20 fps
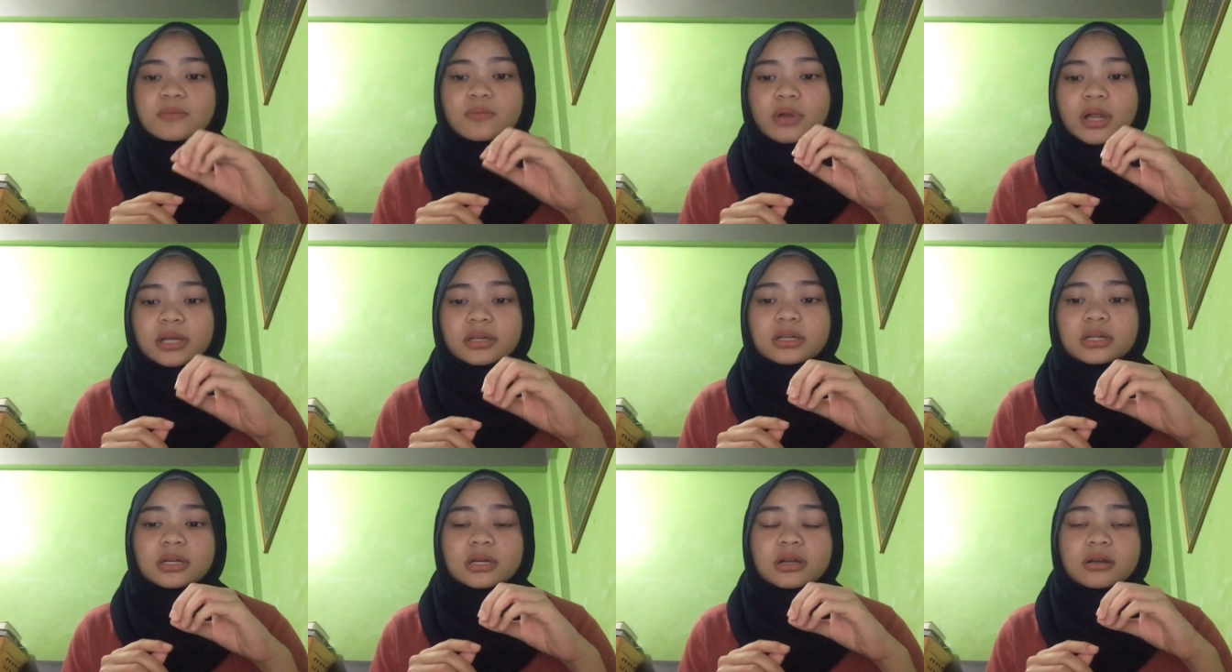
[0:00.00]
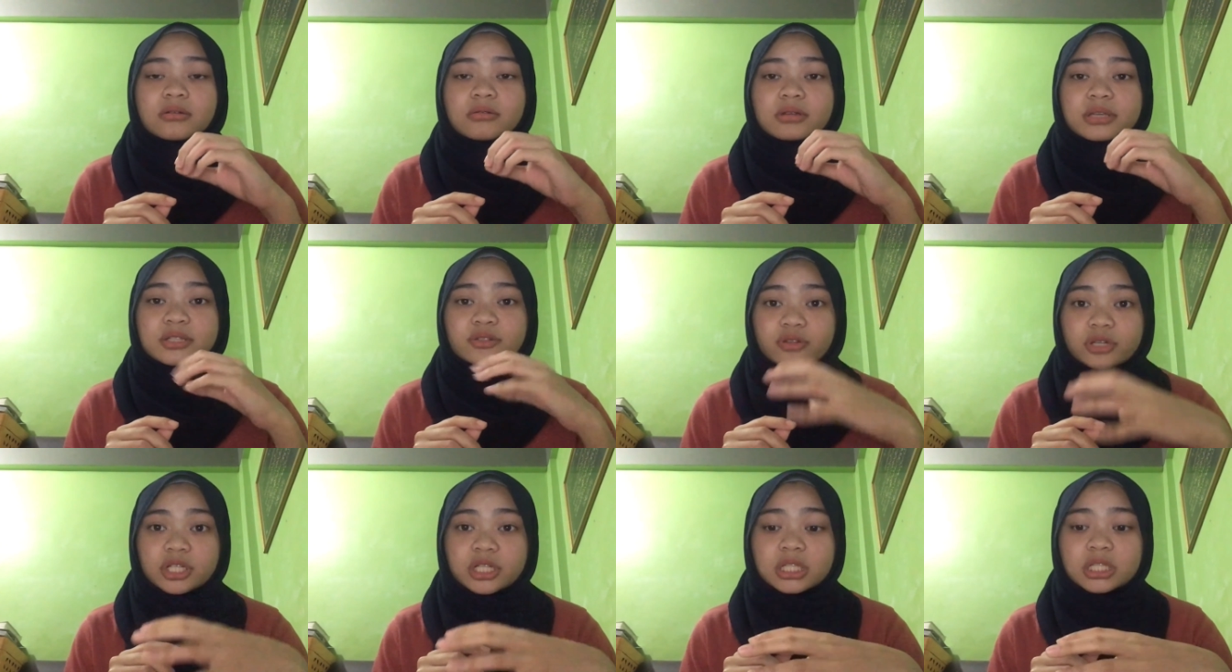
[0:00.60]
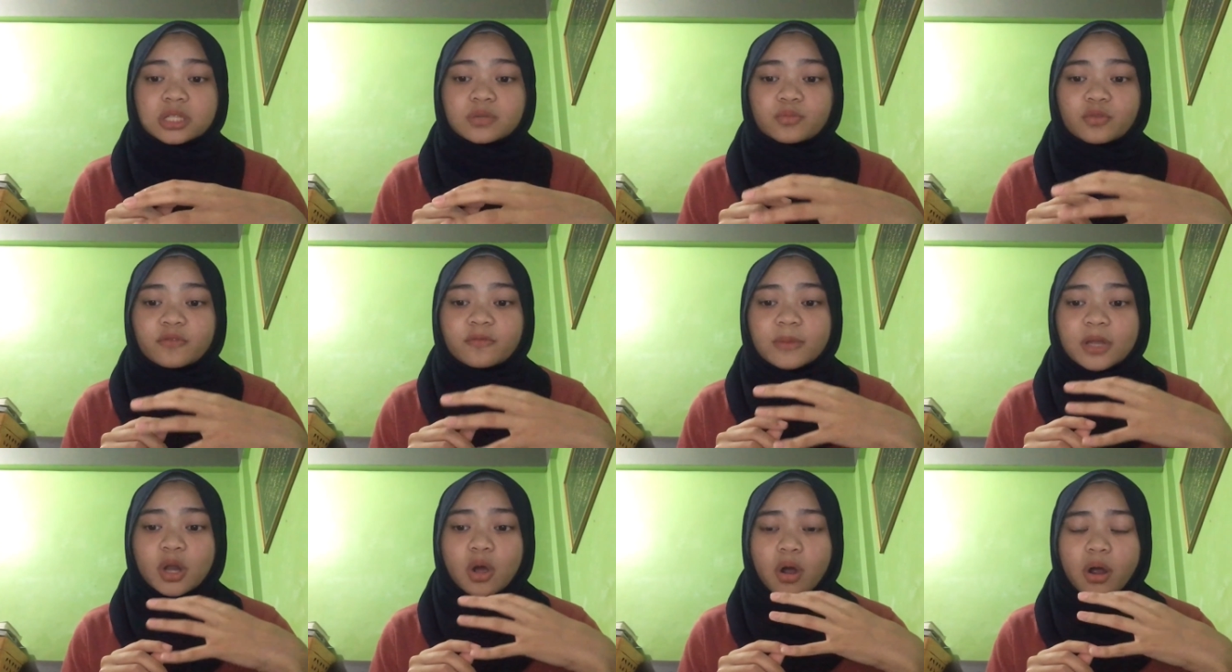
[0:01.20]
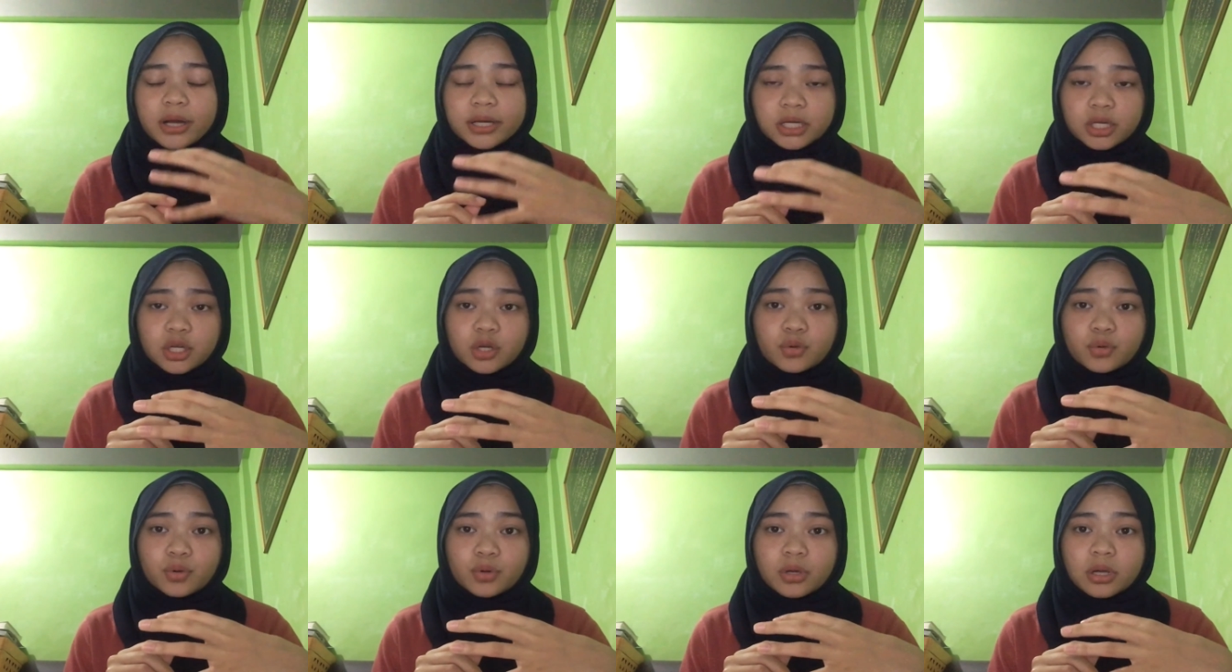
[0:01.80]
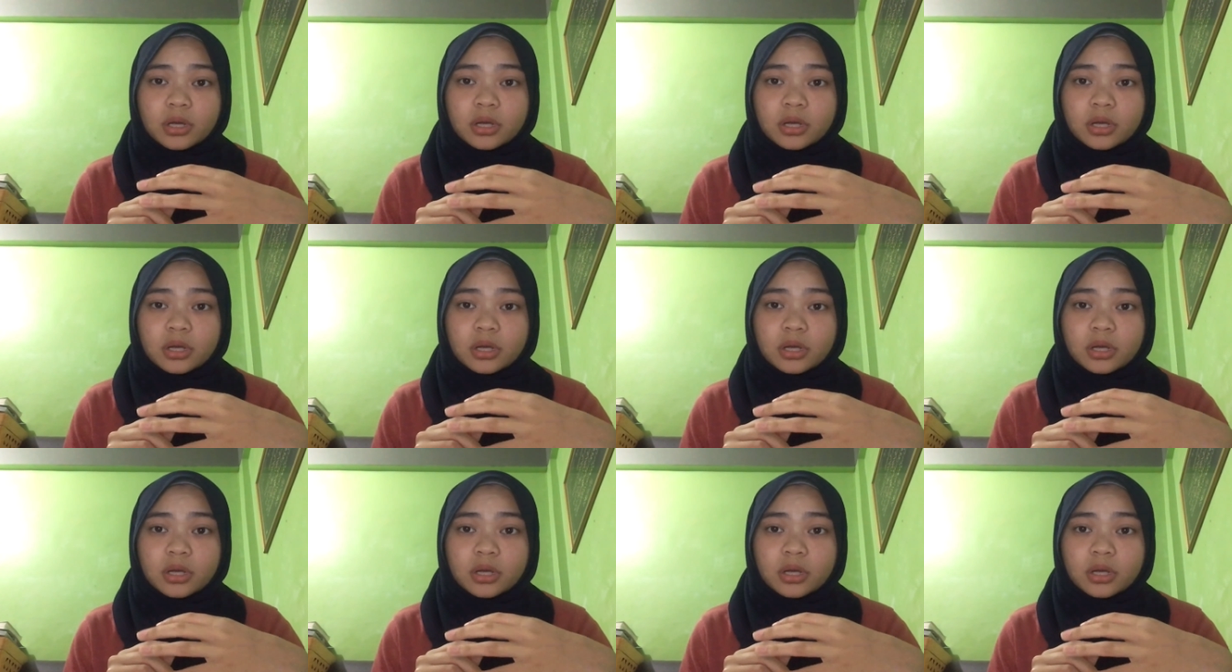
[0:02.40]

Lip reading: break the restrictions movement order